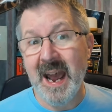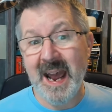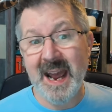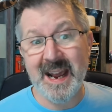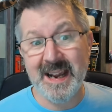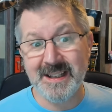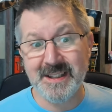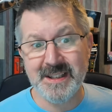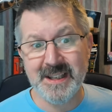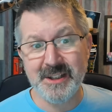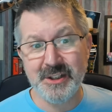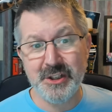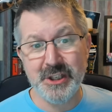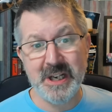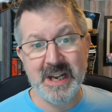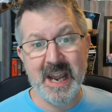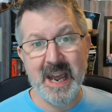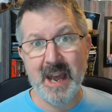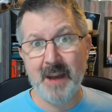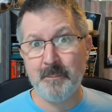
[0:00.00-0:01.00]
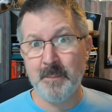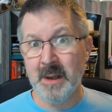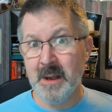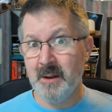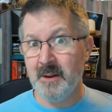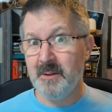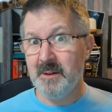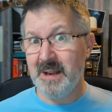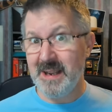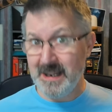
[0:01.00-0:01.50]
as a GM,
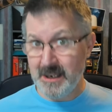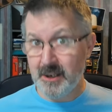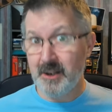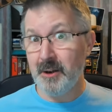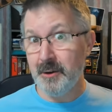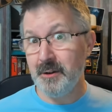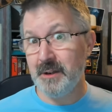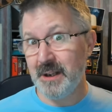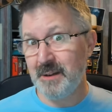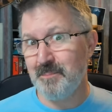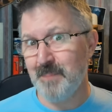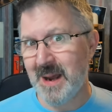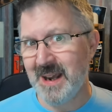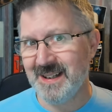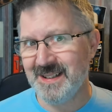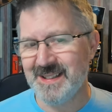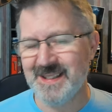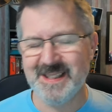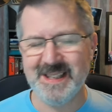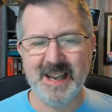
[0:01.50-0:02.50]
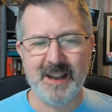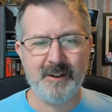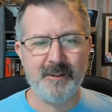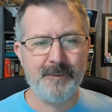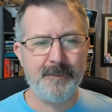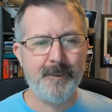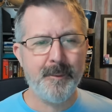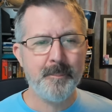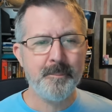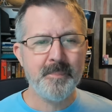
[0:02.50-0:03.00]
including
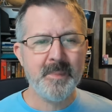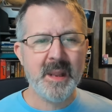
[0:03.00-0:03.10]
myself.